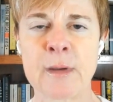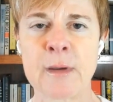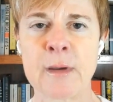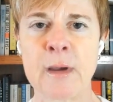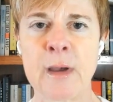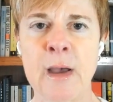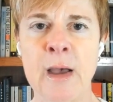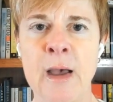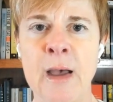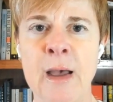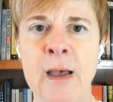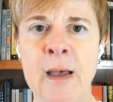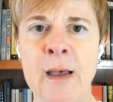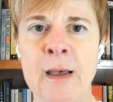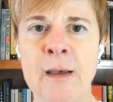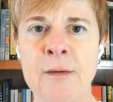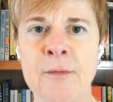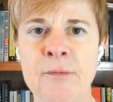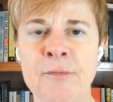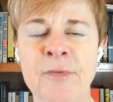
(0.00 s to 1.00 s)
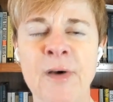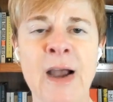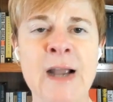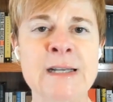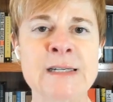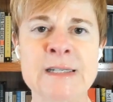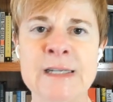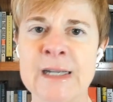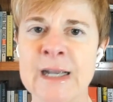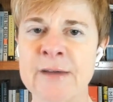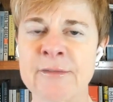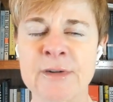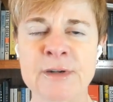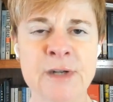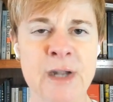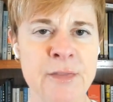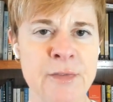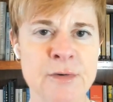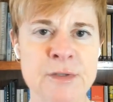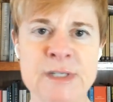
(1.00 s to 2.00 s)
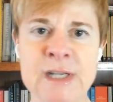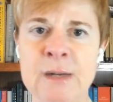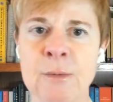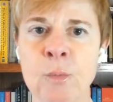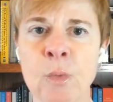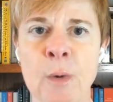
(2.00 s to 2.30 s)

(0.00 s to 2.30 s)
finding of another dead